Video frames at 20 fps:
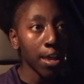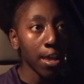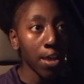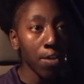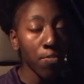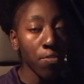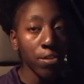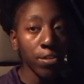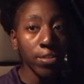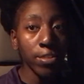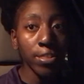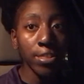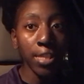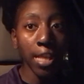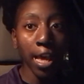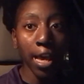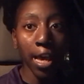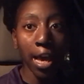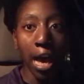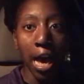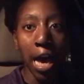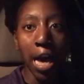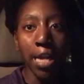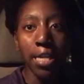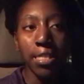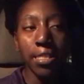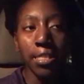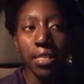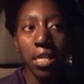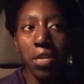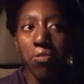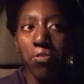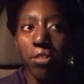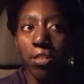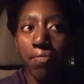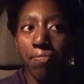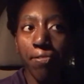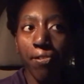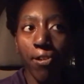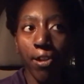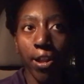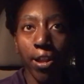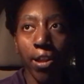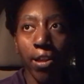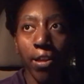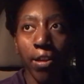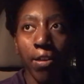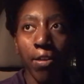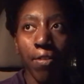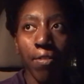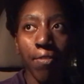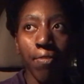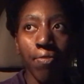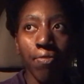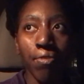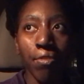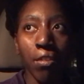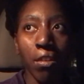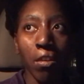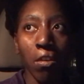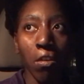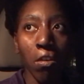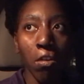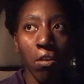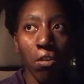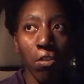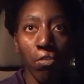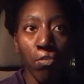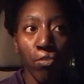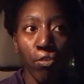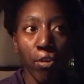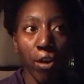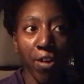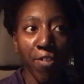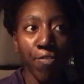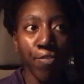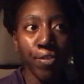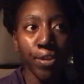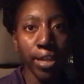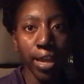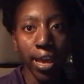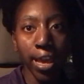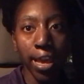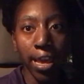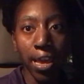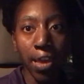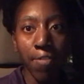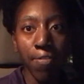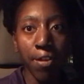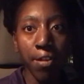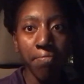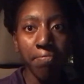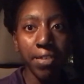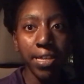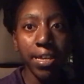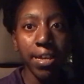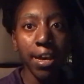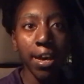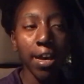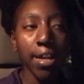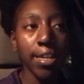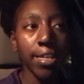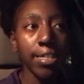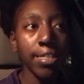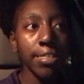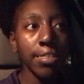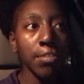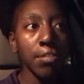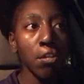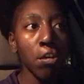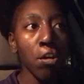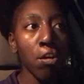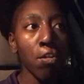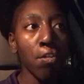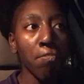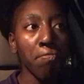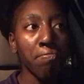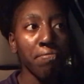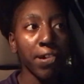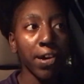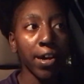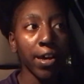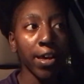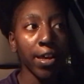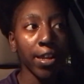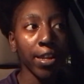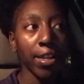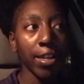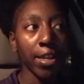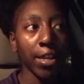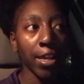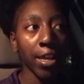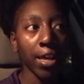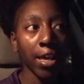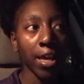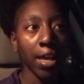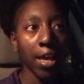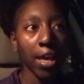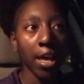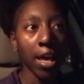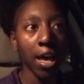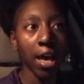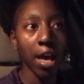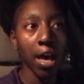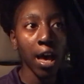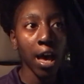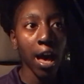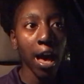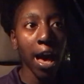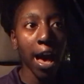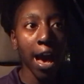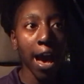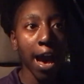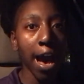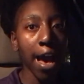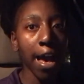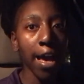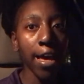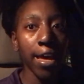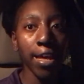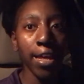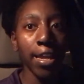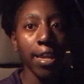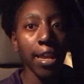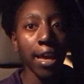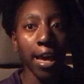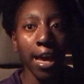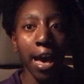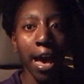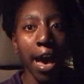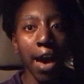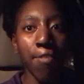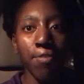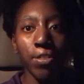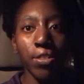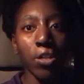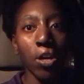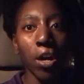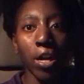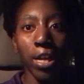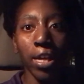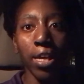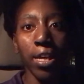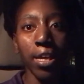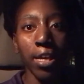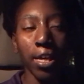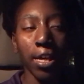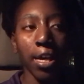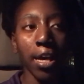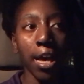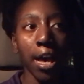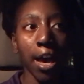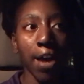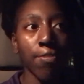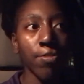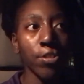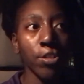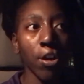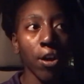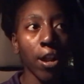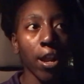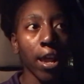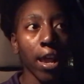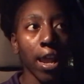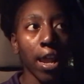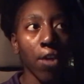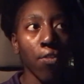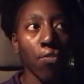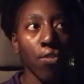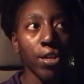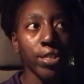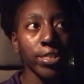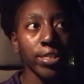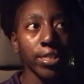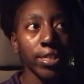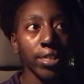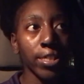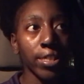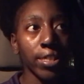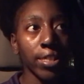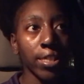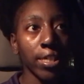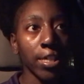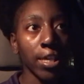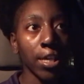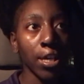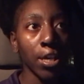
it was like, honestly, it was a pretty rough day, if I'm being honest. But I was on it. I was on it, and it wasn't